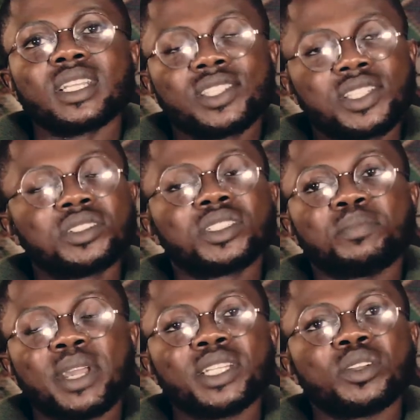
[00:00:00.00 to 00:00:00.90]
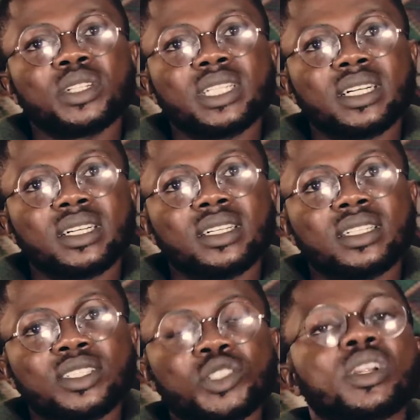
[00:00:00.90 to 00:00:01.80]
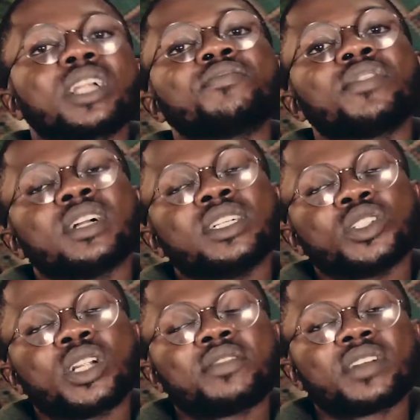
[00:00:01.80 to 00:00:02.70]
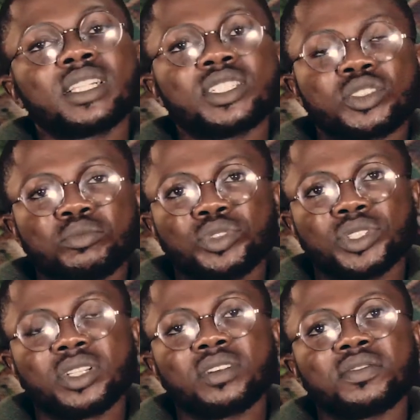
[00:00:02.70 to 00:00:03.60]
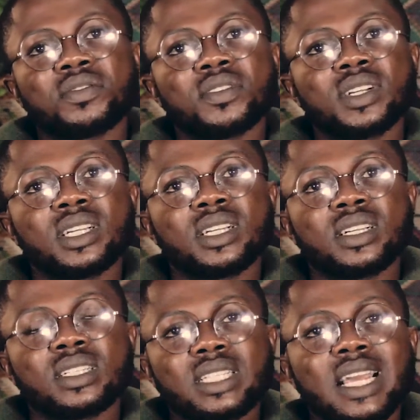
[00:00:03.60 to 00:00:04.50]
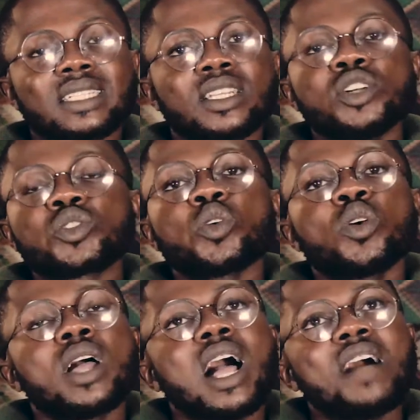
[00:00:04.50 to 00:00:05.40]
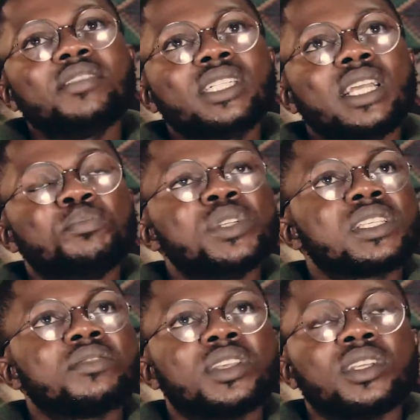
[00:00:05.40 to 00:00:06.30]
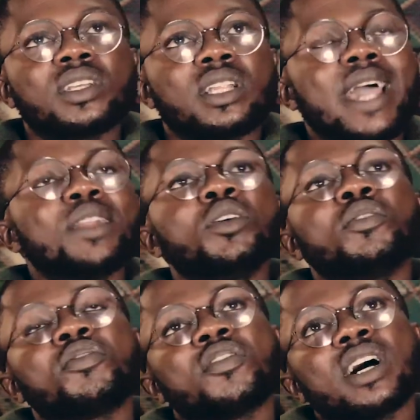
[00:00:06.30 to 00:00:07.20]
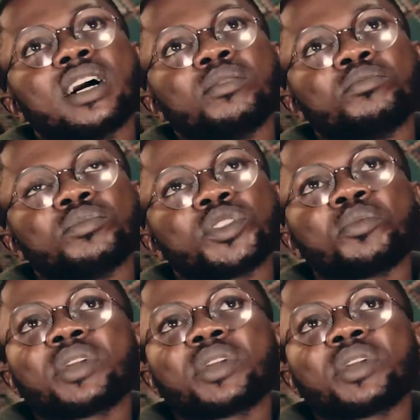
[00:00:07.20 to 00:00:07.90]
still depending on the geographical distribution of that. So having a PCV, I know of some